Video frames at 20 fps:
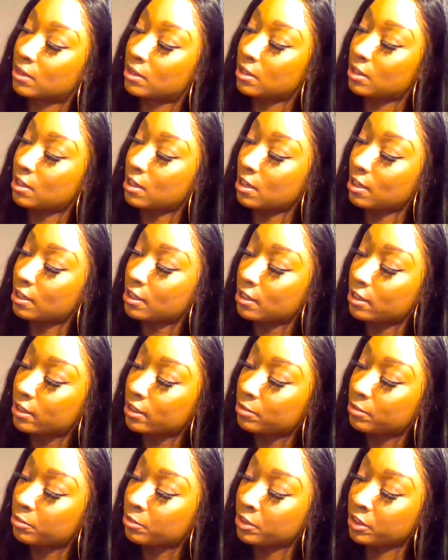the knots
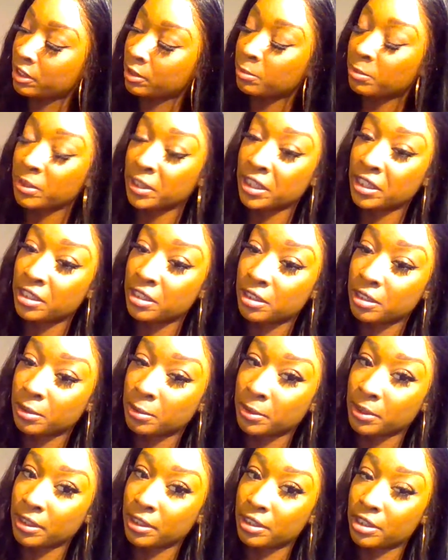aren't really bleached. They're
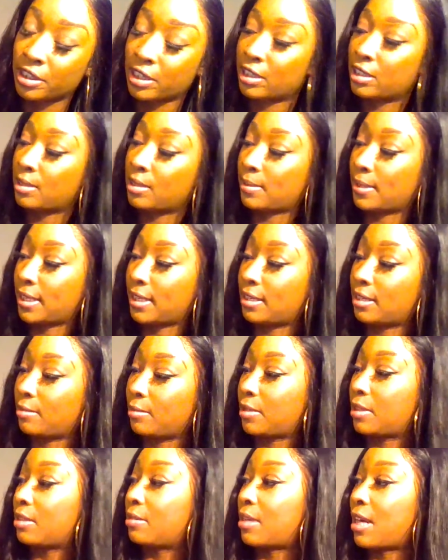really transparent. I'm
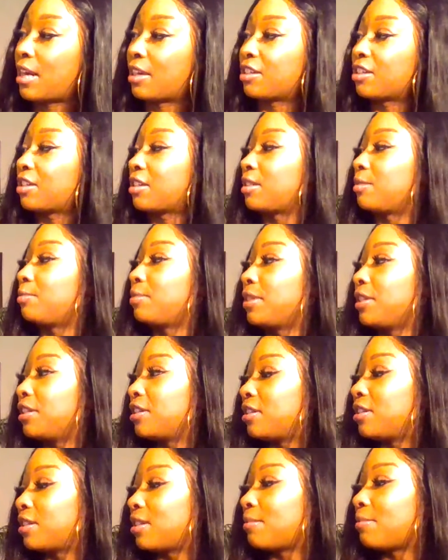going to actually
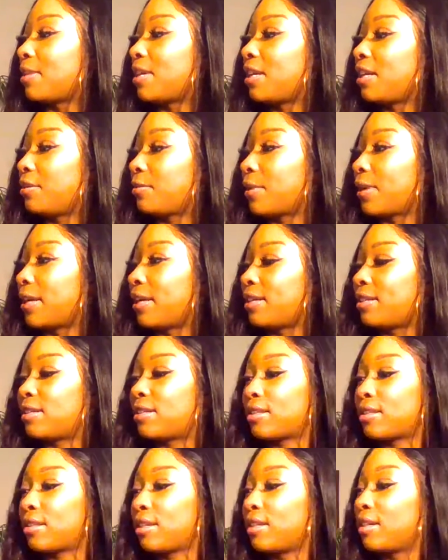bleach them
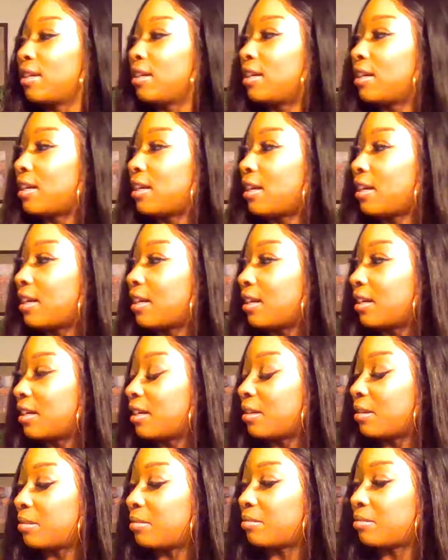anyways.
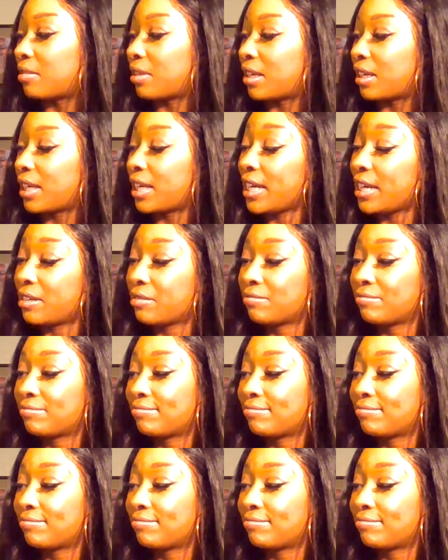And yeah,